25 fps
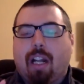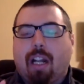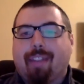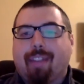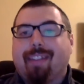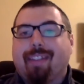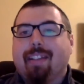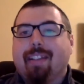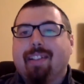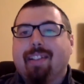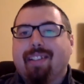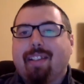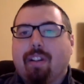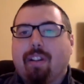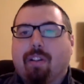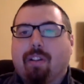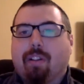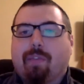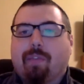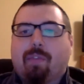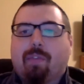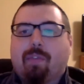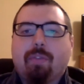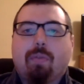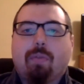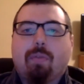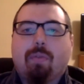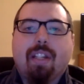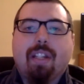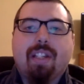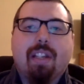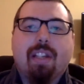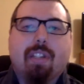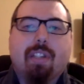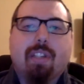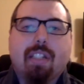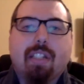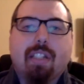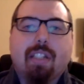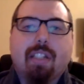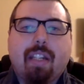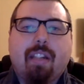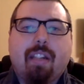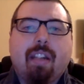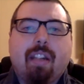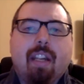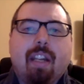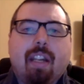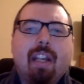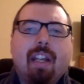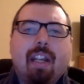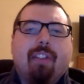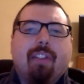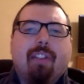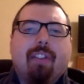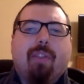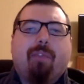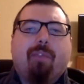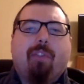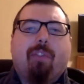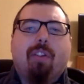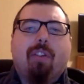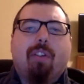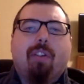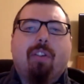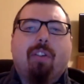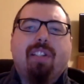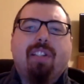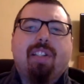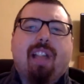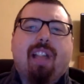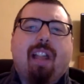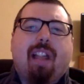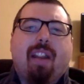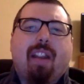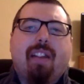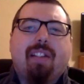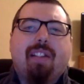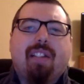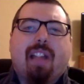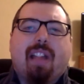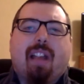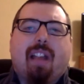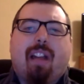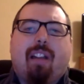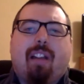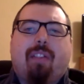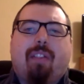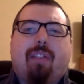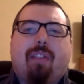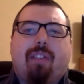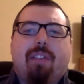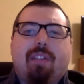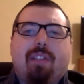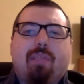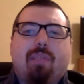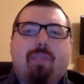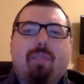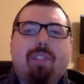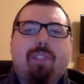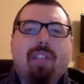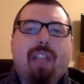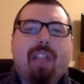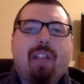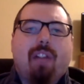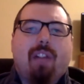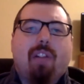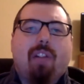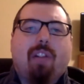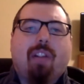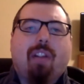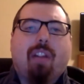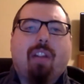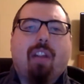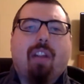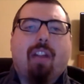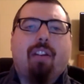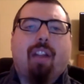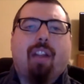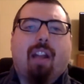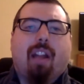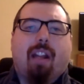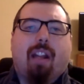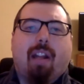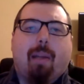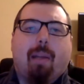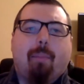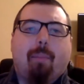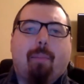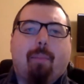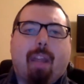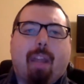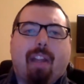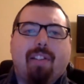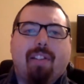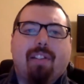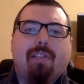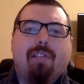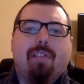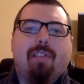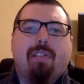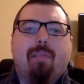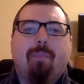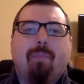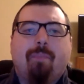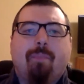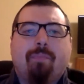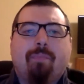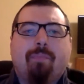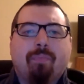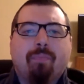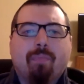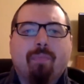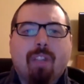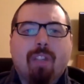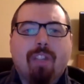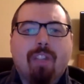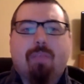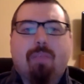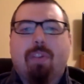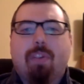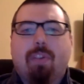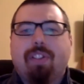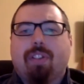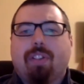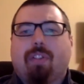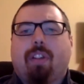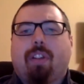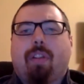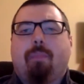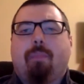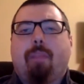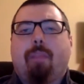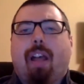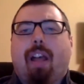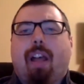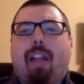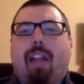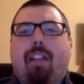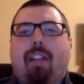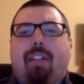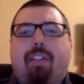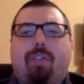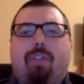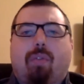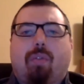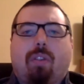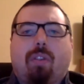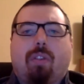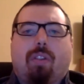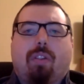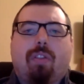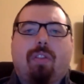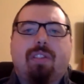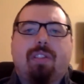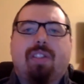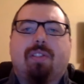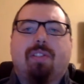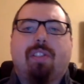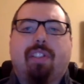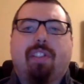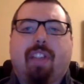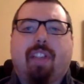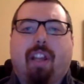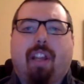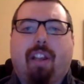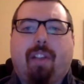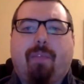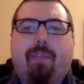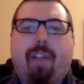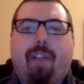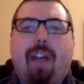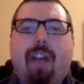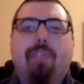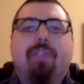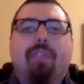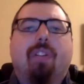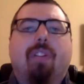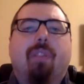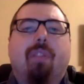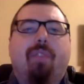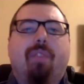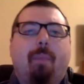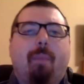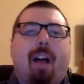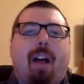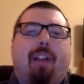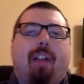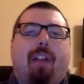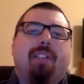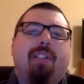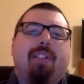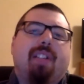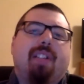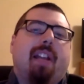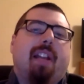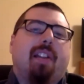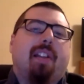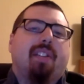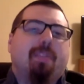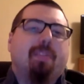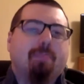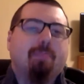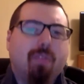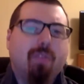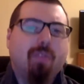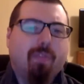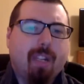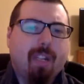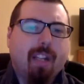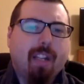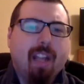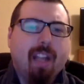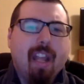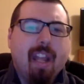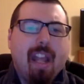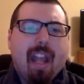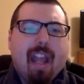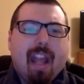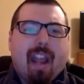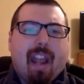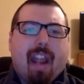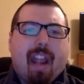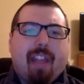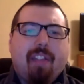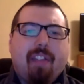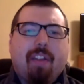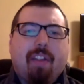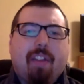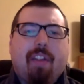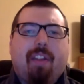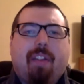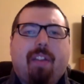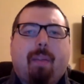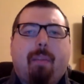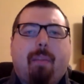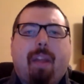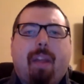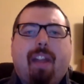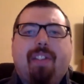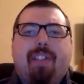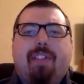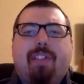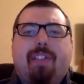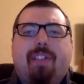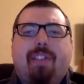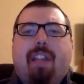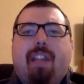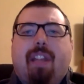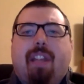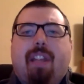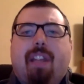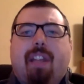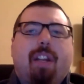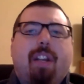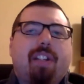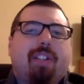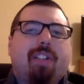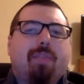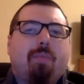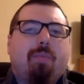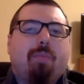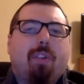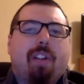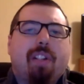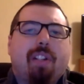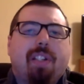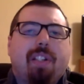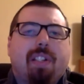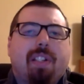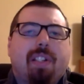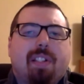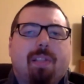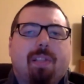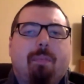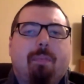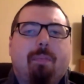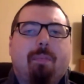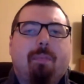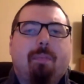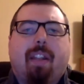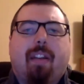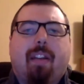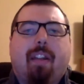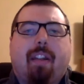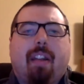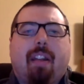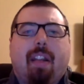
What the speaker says: this year, from 2017, the first Zionist Congress was held in Basel, Switzerland, by Theodor Herzl, the founder of the modern Zionist movement, and the Basel Declaration was submitted.